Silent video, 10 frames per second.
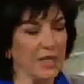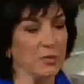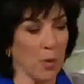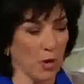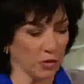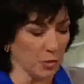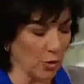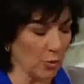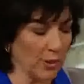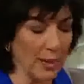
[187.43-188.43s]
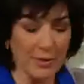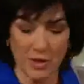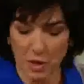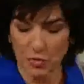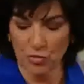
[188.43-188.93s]
is possible, but let me
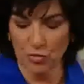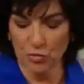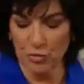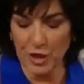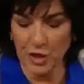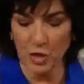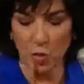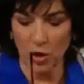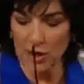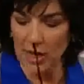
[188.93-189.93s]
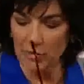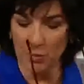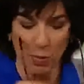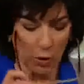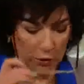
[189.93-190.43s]
read you what Henry
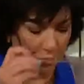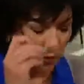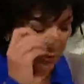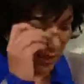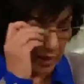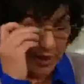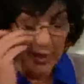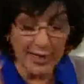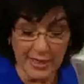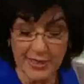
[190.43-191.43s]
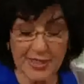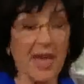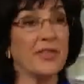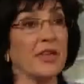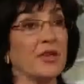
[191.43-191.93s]
Paulson said. He has
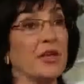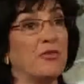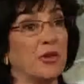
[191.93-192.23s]
said that he